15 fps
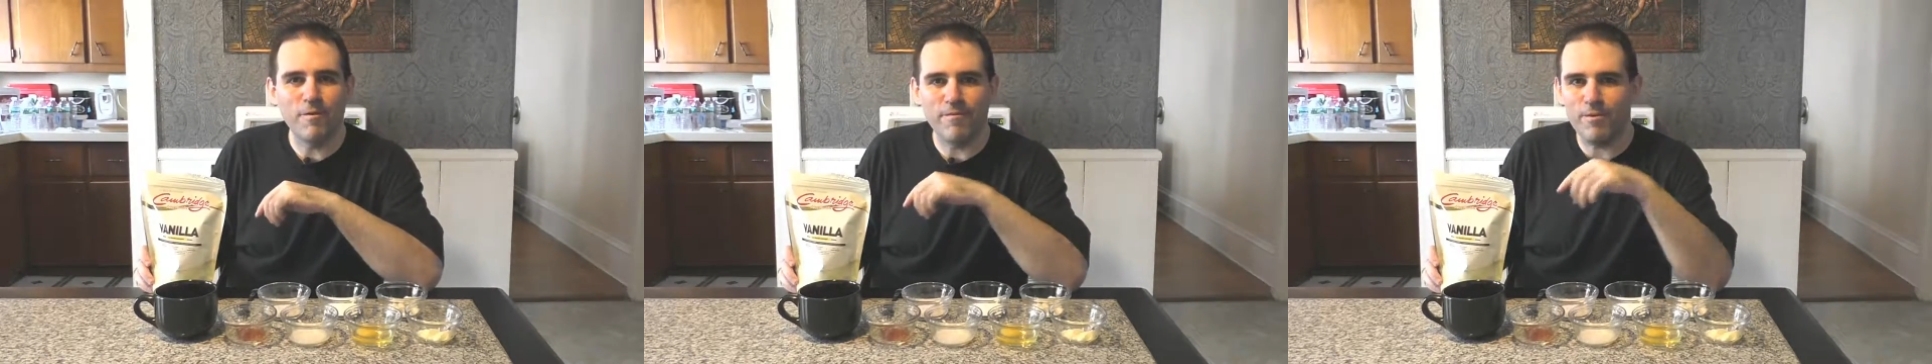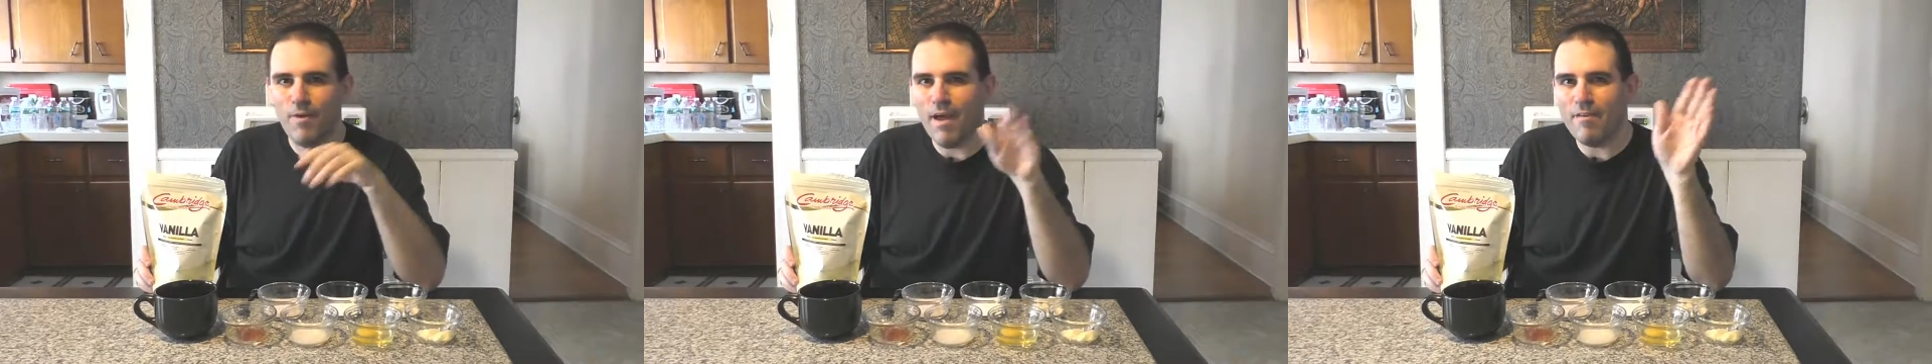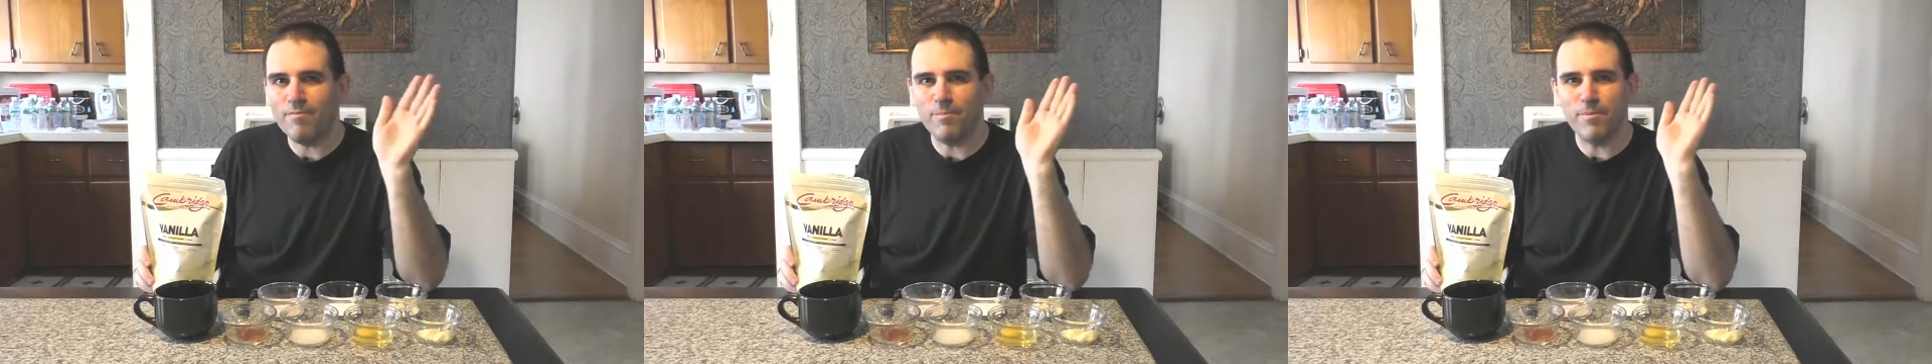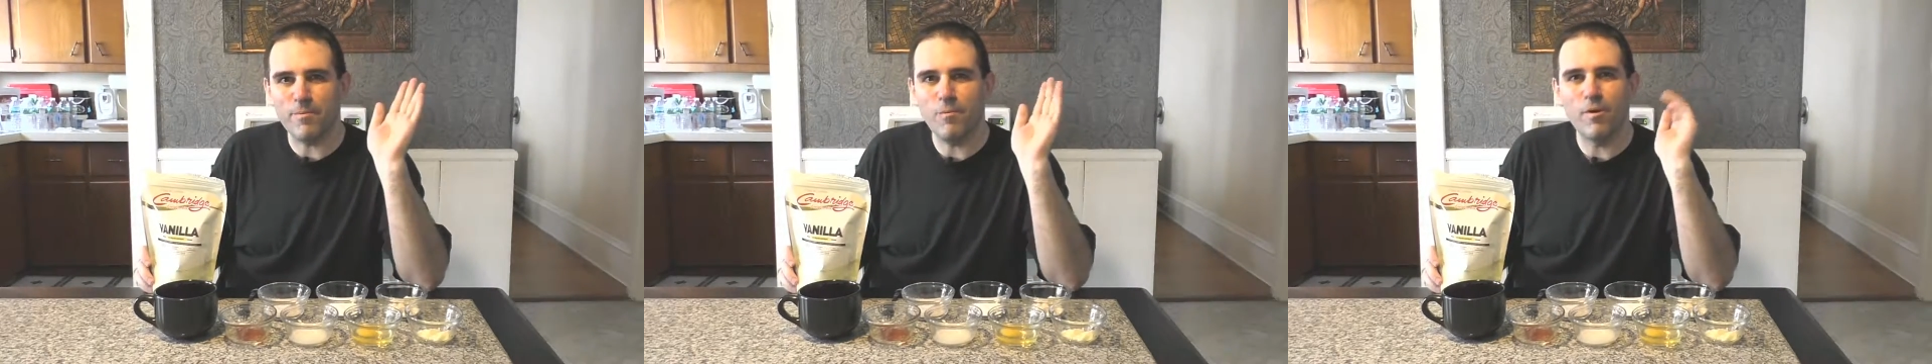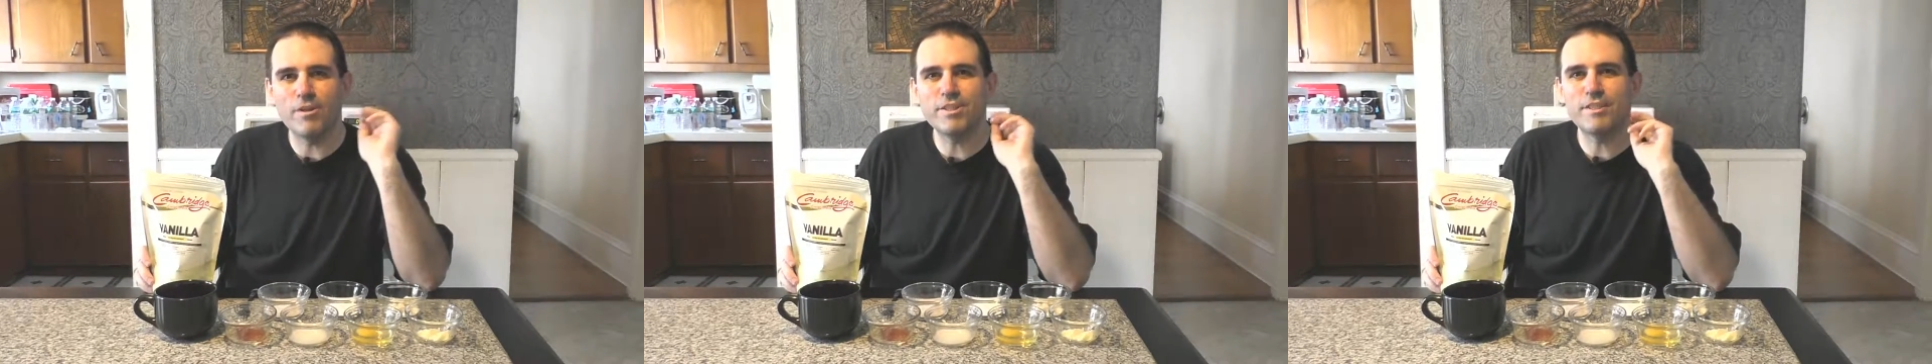If you haven't been
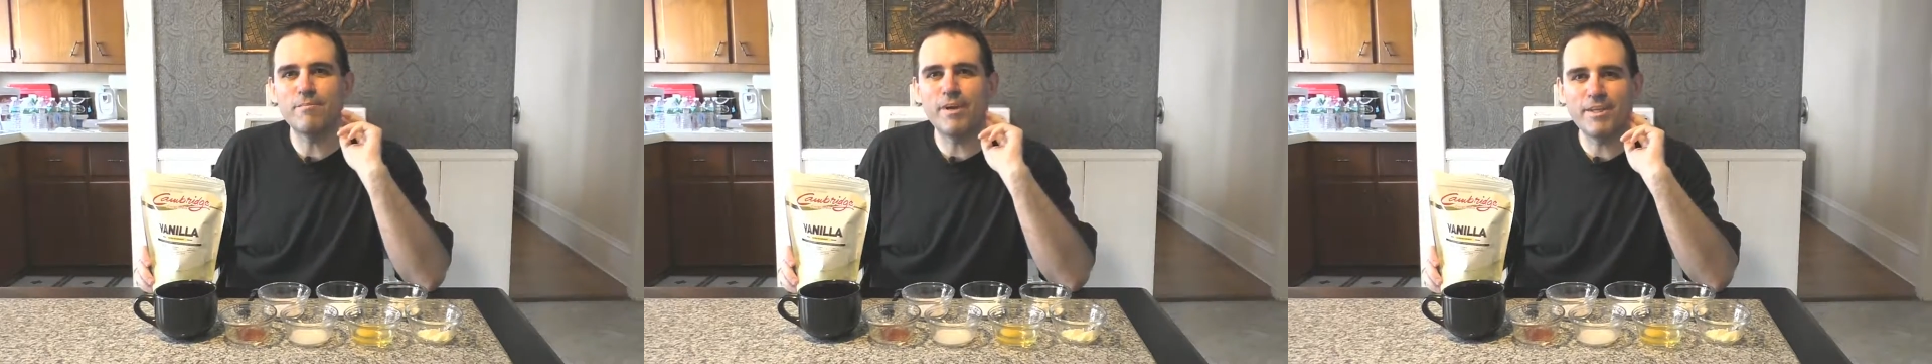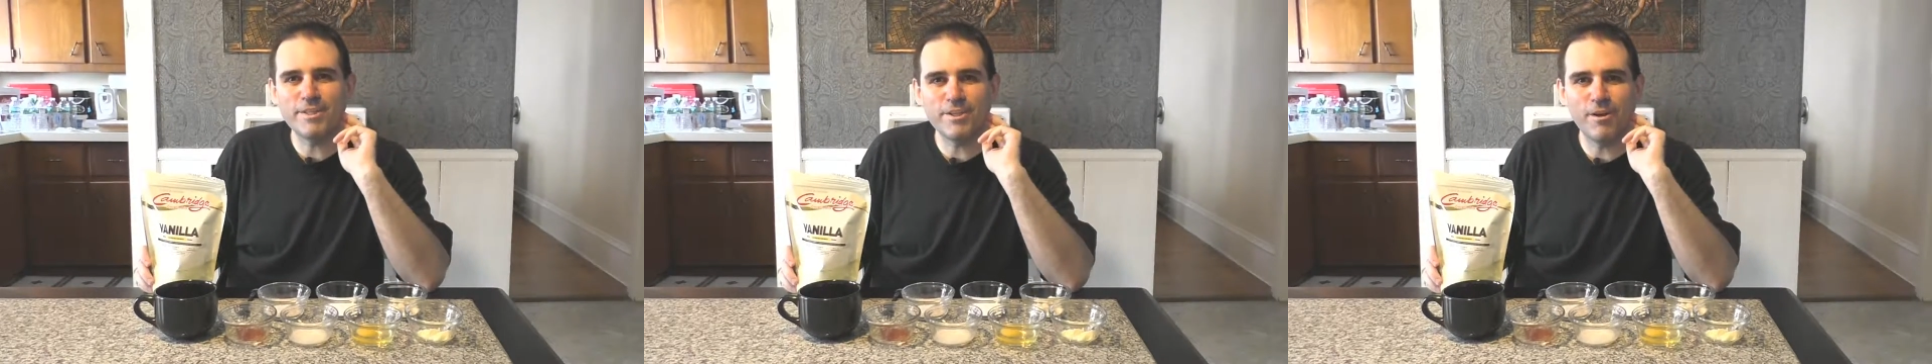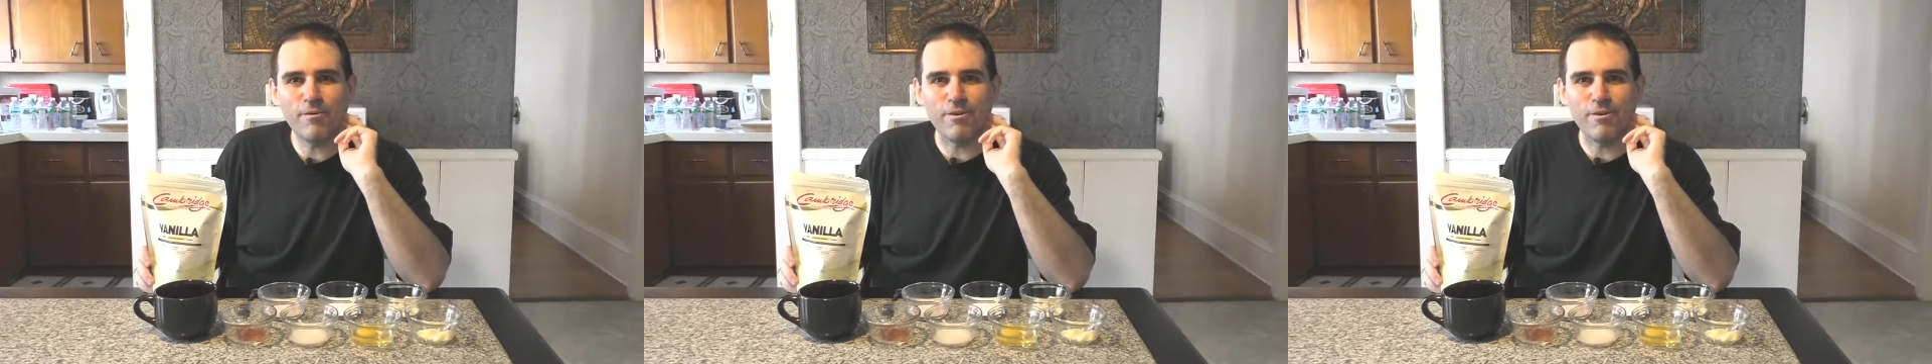watching my show,